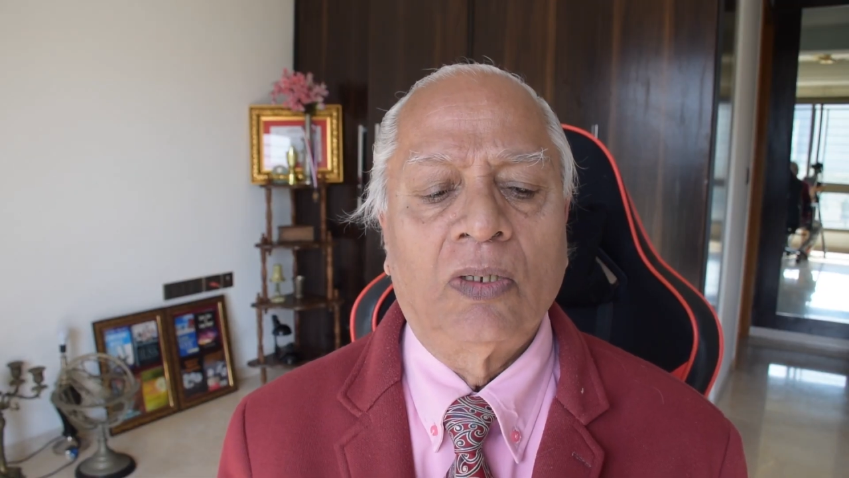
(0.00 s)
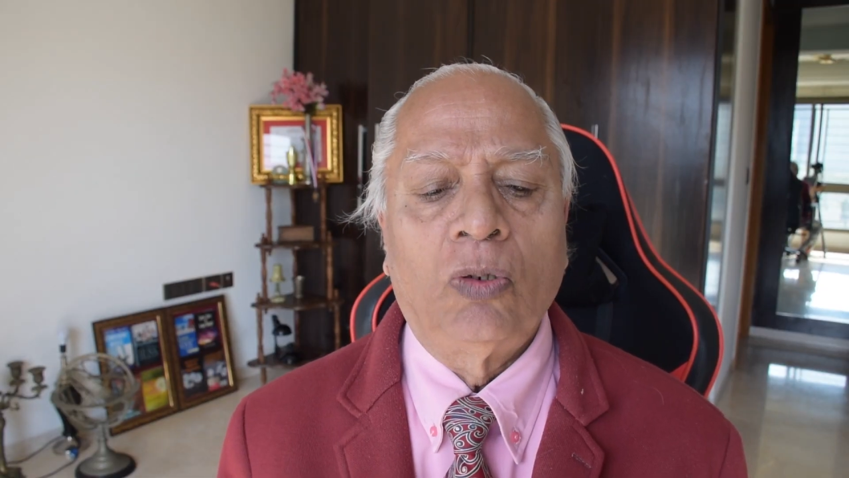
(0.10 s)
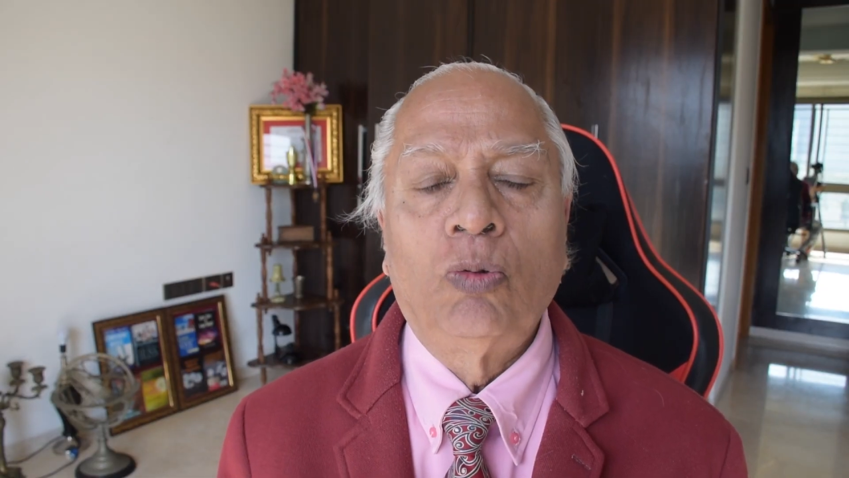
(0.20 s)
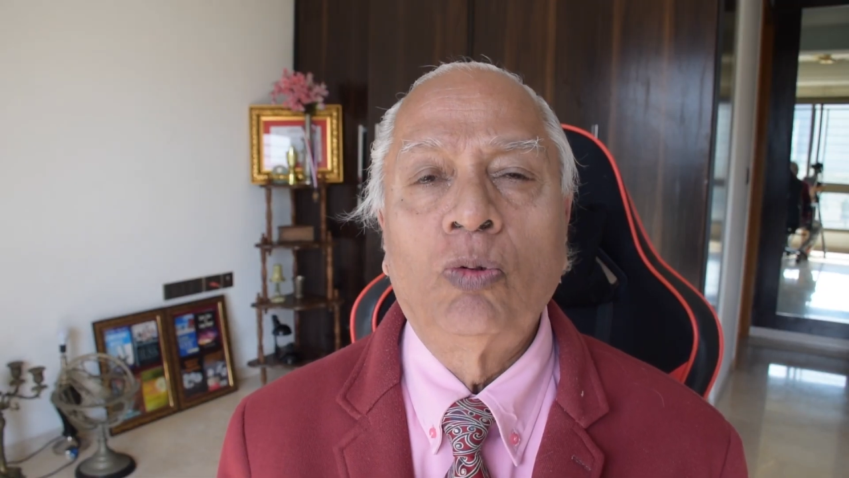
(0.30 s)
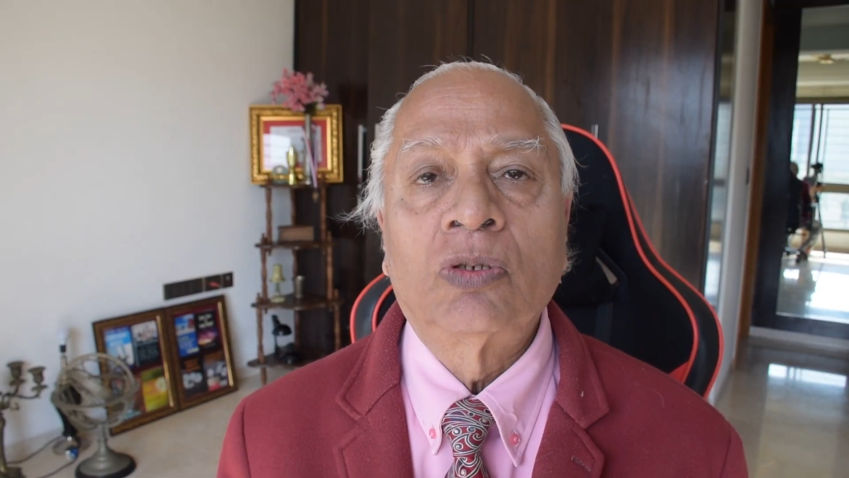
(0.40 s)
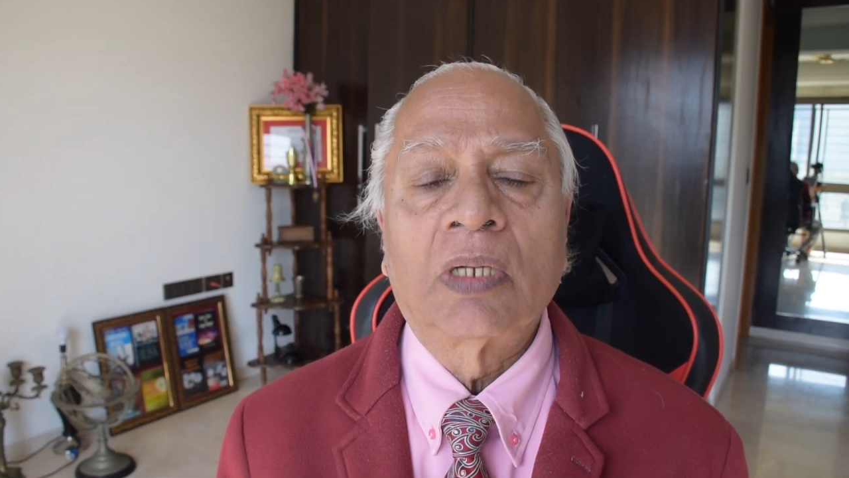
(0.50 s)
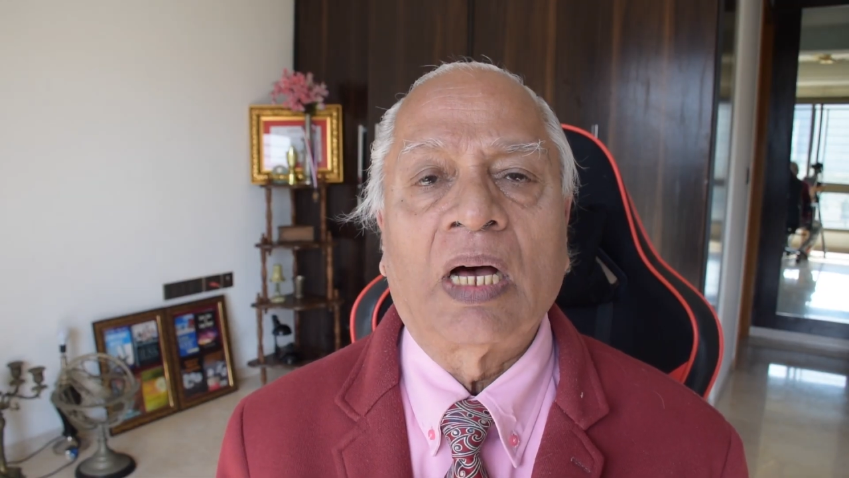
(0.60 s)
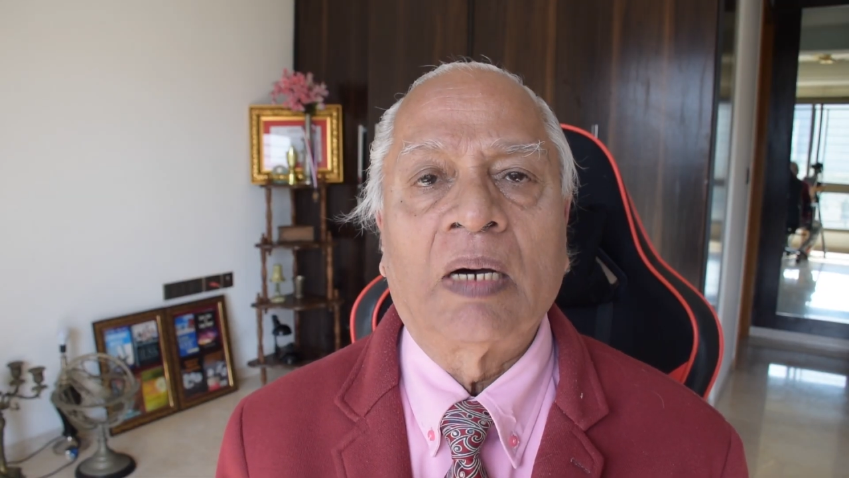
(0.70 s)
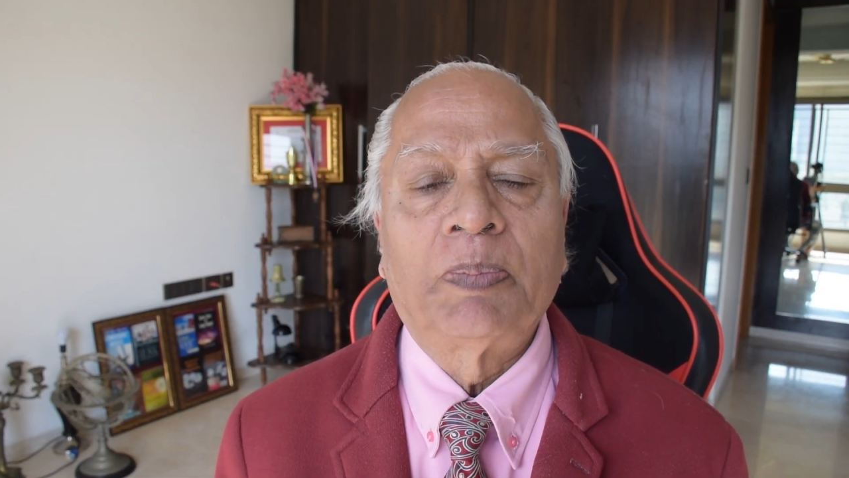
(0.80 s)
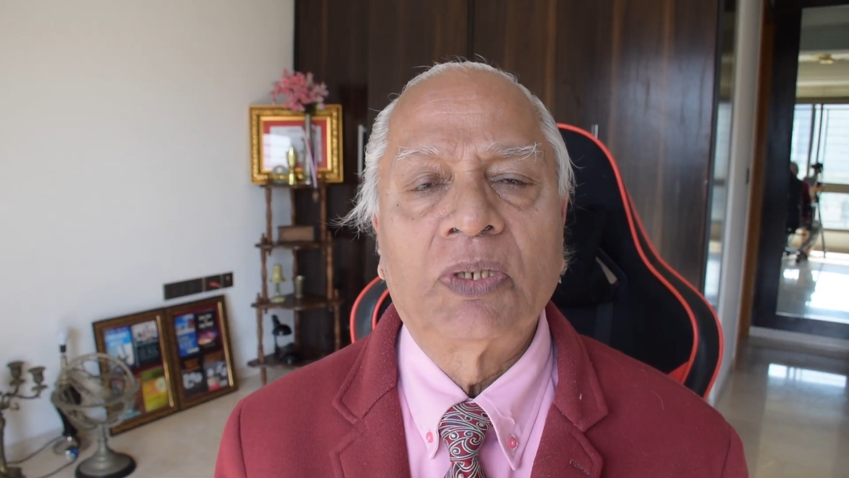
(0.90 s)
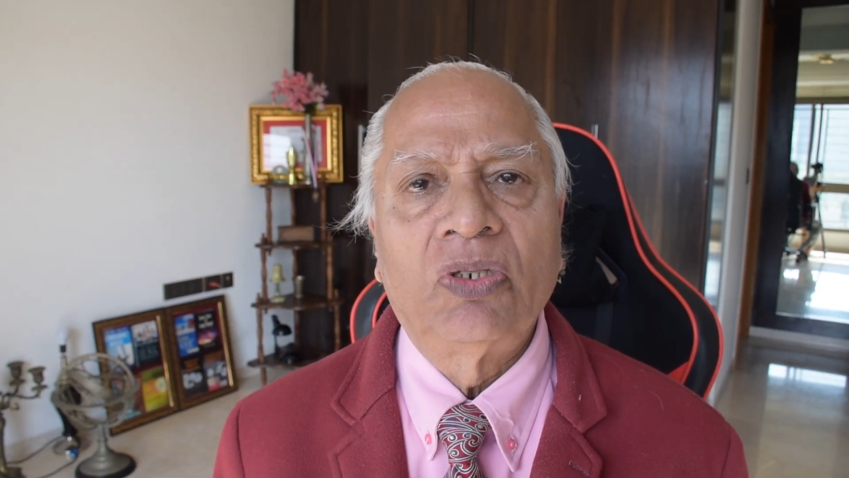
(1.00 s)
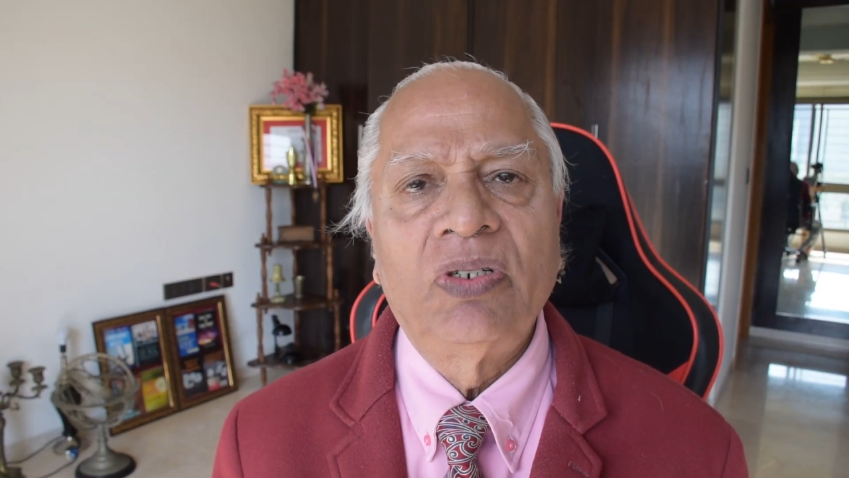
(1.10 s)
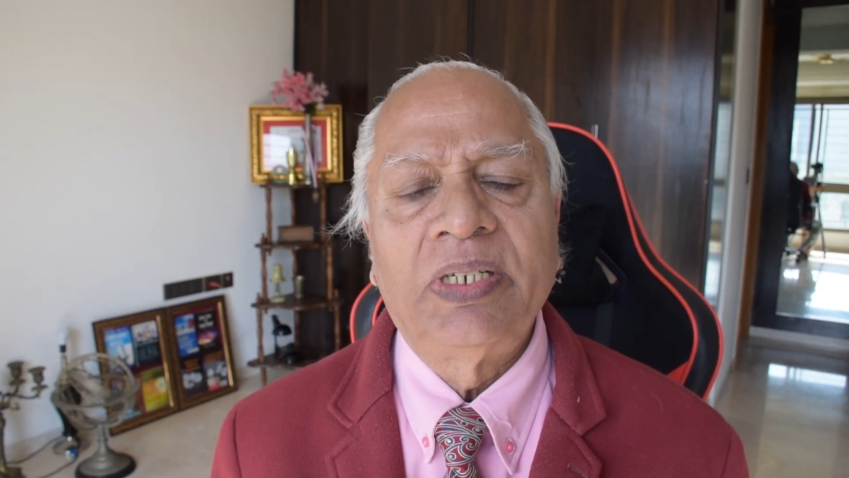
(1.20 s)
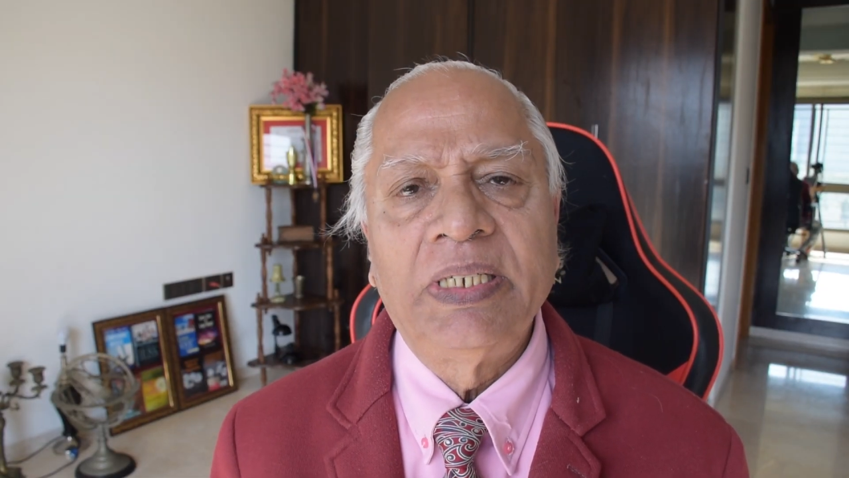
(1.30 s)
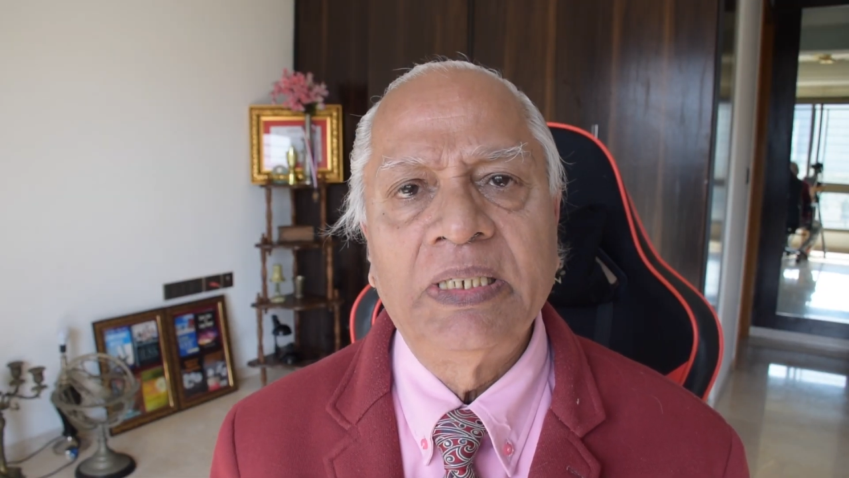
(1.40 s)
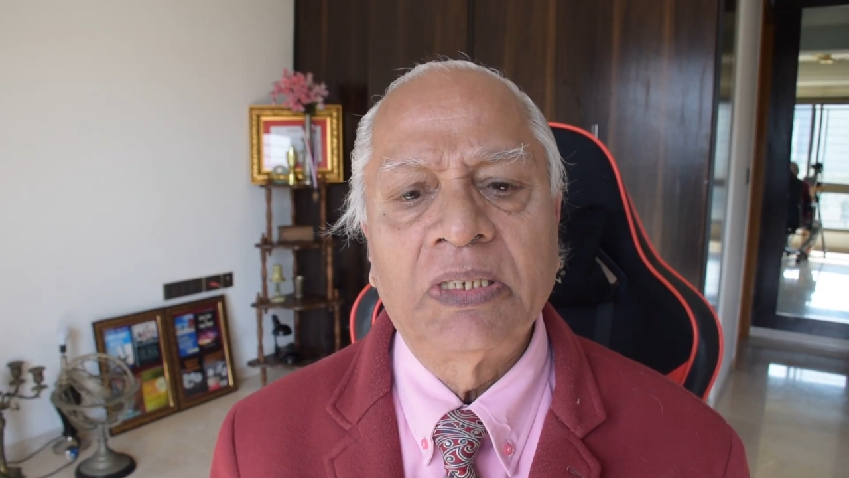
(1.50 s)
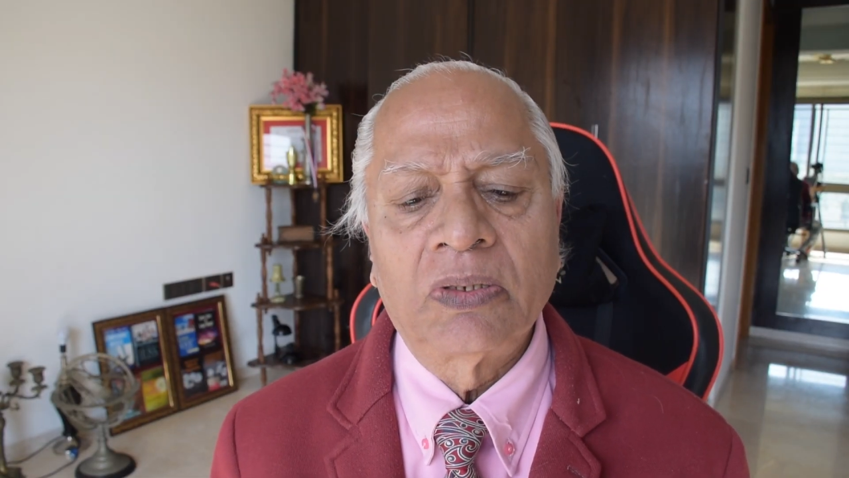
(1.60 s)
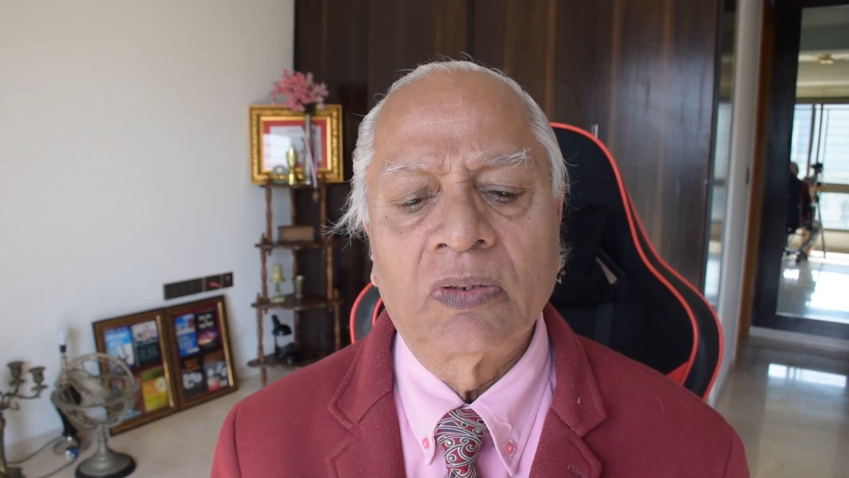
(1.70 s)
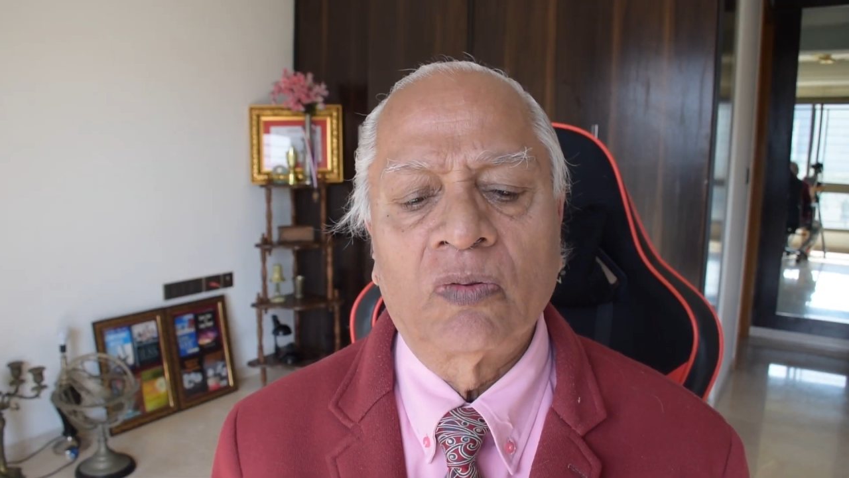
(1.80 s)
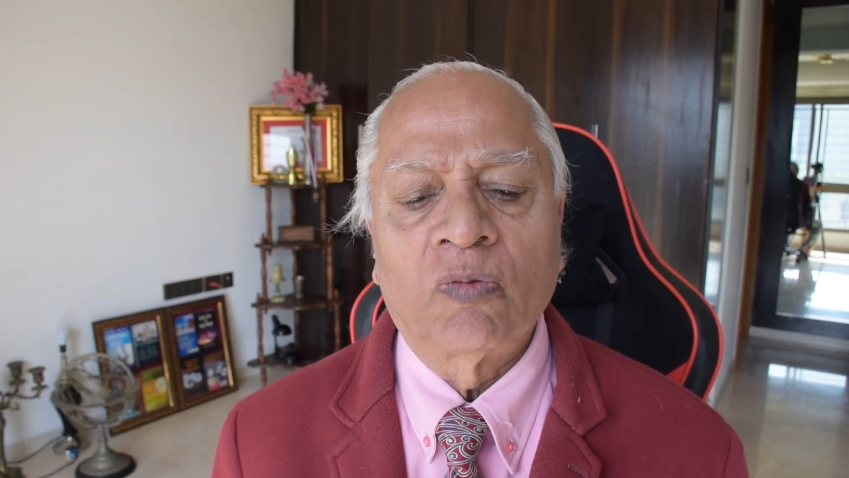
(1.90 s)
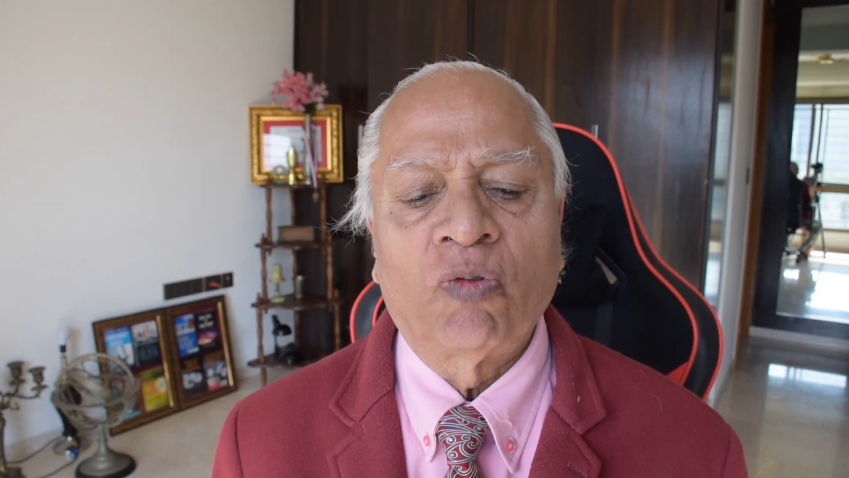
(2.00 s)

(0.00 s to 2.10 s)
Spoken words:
lose opportunities